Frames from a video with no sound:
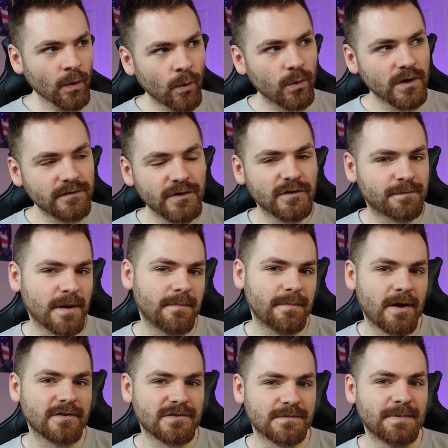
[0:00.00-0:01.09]
all of you have pretty
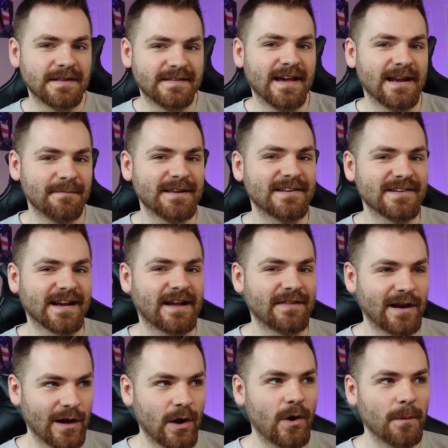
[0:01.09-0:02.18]
much been telling me to check out
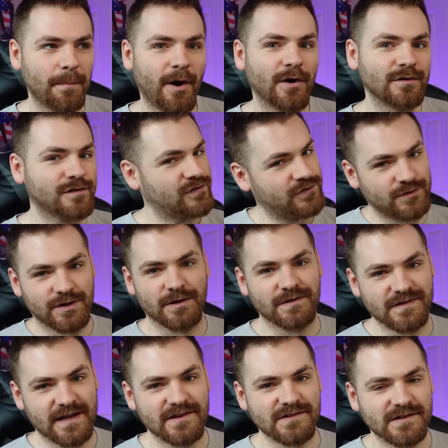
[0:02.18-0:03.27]
the Long Pond studio
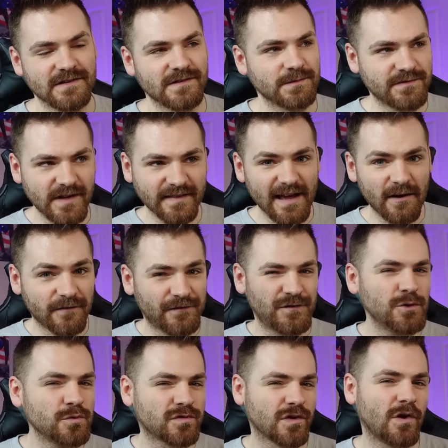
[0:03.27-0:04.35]
session. So we've checked out a
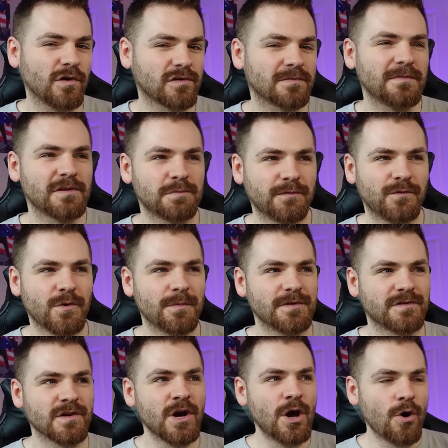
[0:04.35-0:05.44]
few songs from this
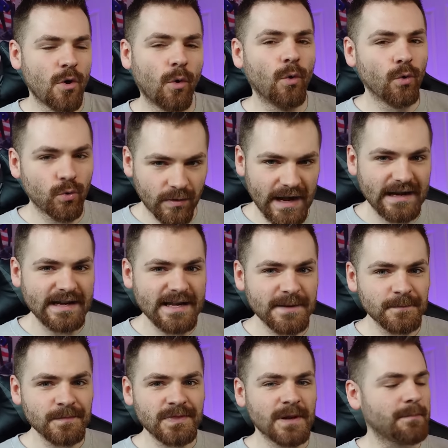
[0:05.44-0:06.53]
performance
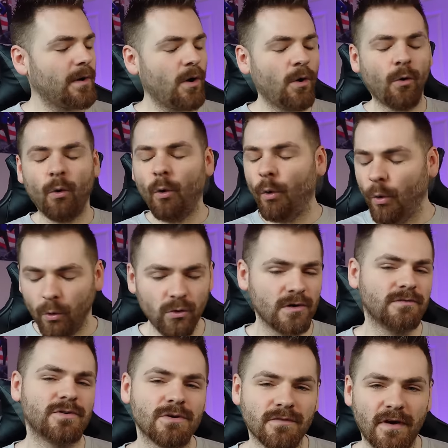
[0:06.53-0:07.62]
already, but all
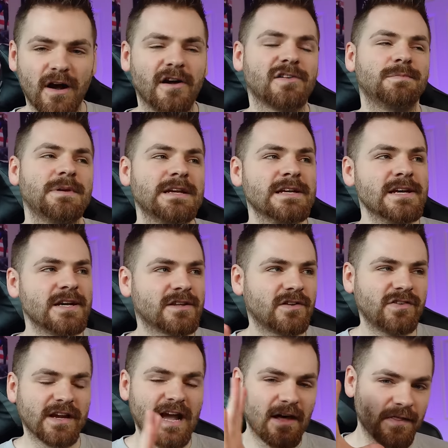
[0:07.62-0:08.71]
of you have asked me to
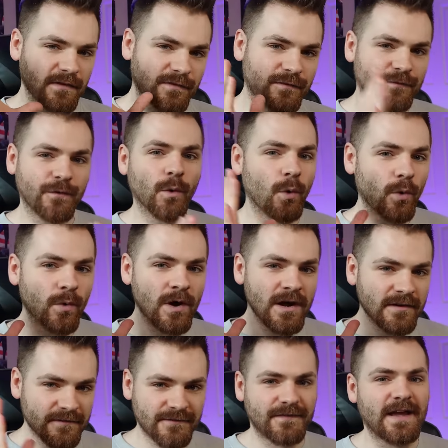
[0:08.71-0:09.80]
check out the full
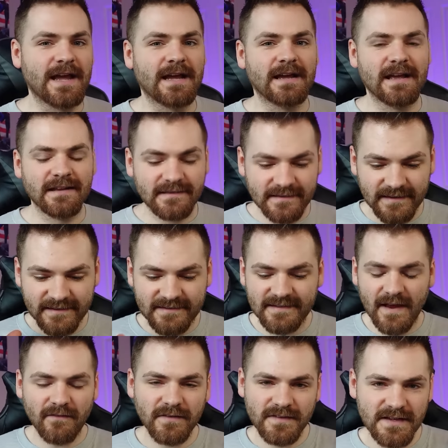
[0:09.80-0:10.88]
thing. It's the
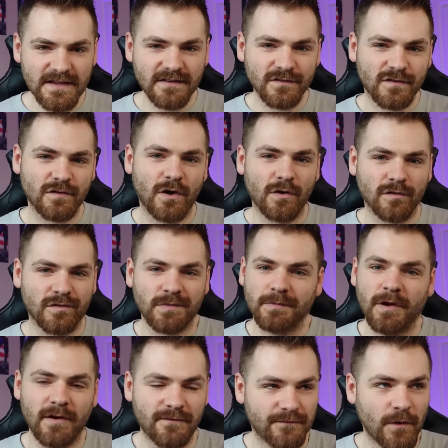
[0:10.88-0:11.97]
17 songs from
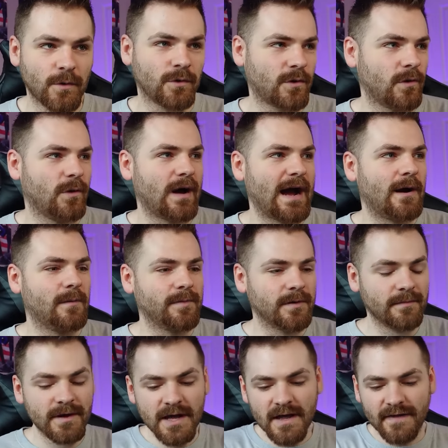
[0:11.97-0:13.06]
her Folklore
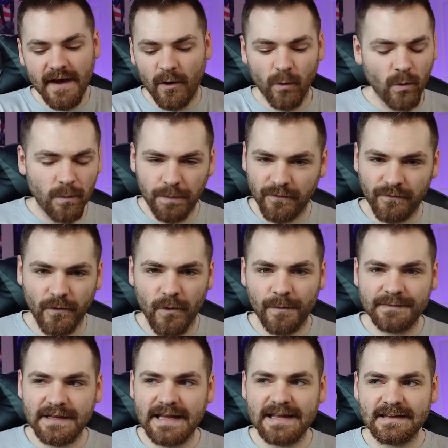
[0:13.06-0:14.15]
album. They're all
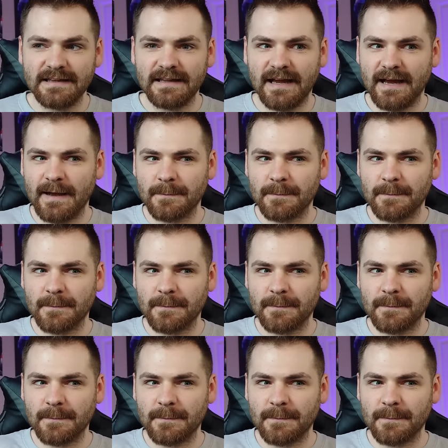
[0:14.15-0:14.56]
performed in,